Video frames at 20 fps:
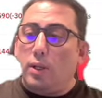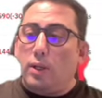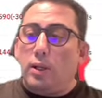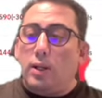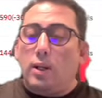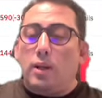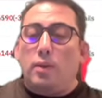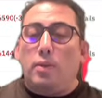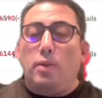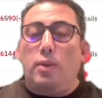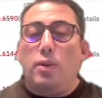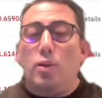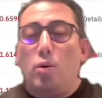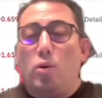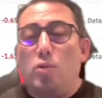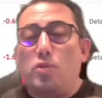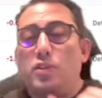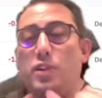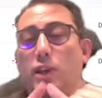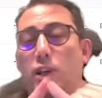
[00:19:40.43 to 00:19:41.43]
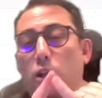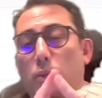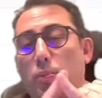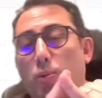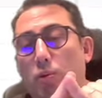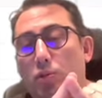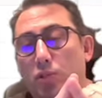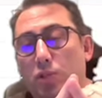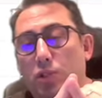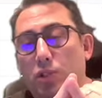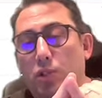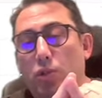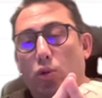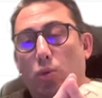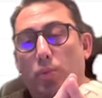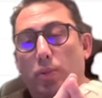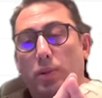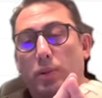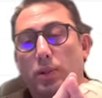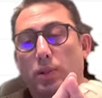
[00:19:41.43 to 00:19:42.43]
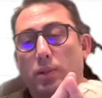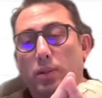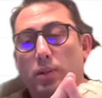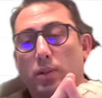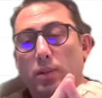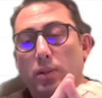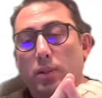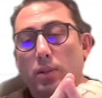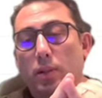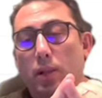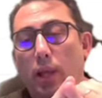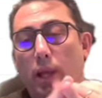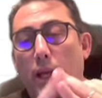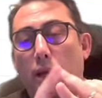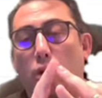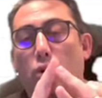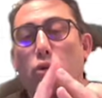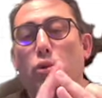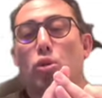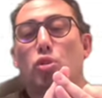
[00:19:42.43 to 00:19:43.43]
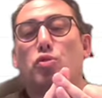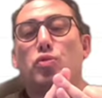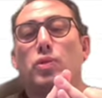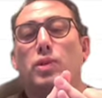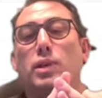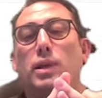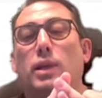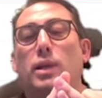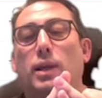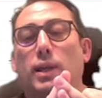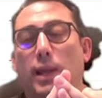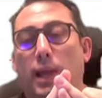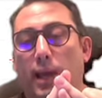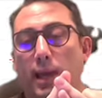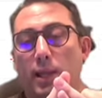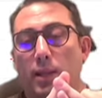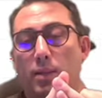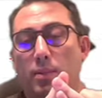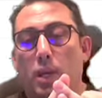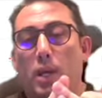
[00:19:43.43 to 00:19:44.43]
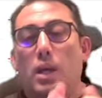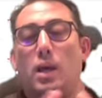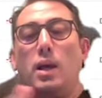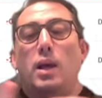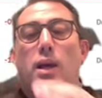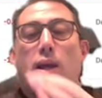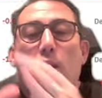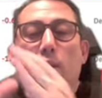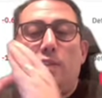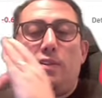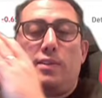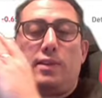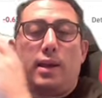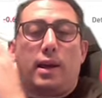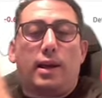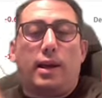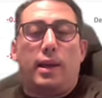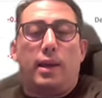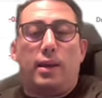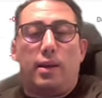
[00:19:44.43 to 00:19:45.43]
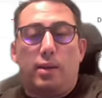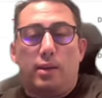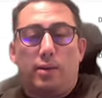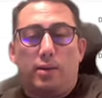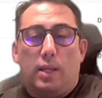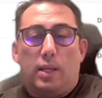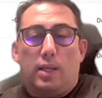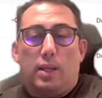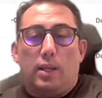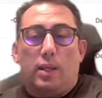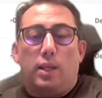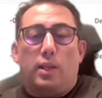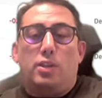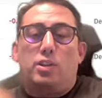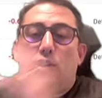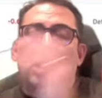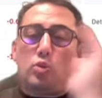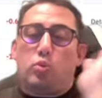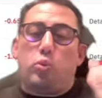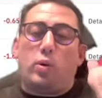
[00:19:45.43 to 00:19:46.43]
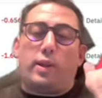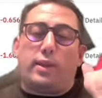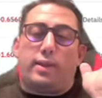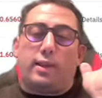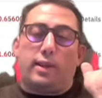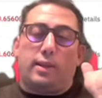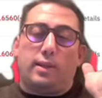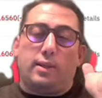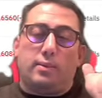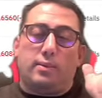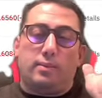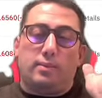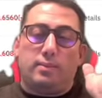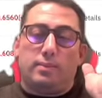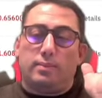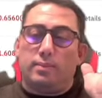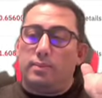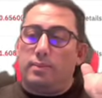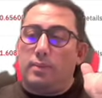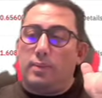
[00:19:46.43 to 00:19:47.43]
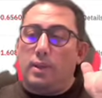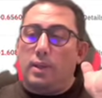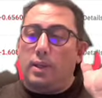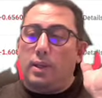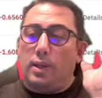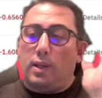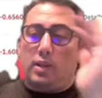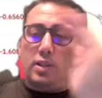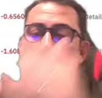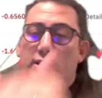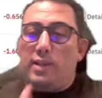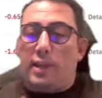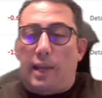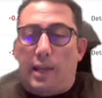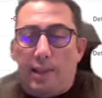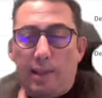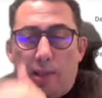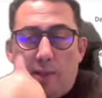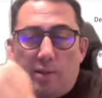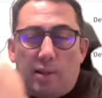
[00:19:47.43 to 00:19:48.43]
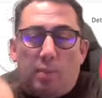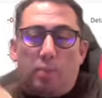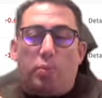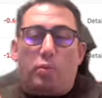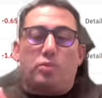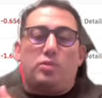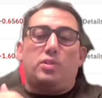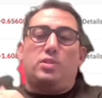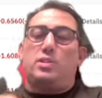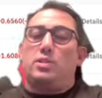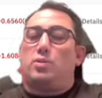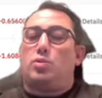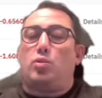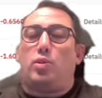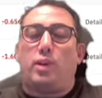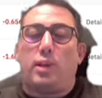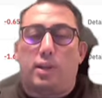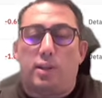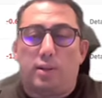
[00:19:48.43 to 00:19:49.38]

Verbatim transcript: no single position open and close with the gain. He's stuck here, he's just waiting. He's just adding some position to here.